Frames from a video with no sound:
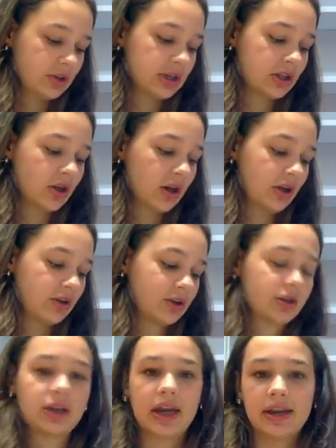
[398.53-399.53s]
He's not
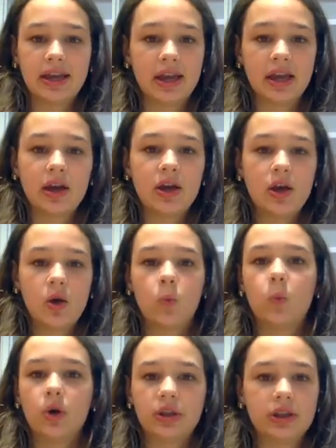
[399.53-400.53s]
understanding
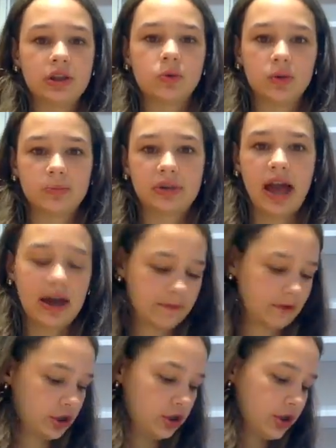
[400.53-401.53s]
what these worms
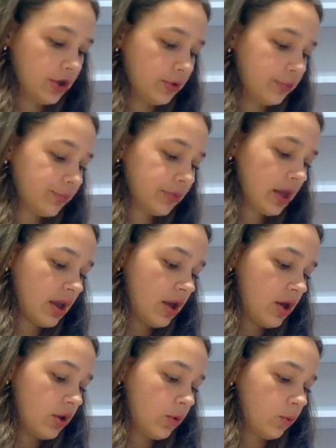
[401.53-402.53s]
have to do
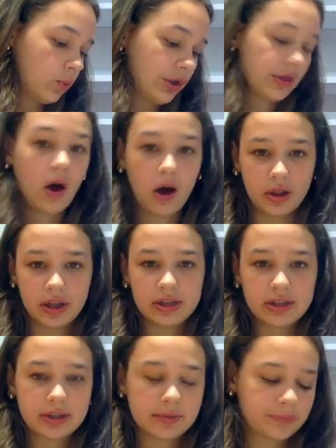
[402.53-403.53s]
with
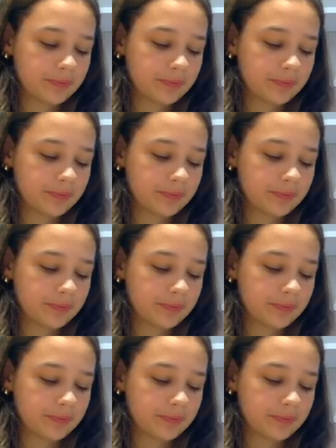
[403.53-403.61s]
Holland.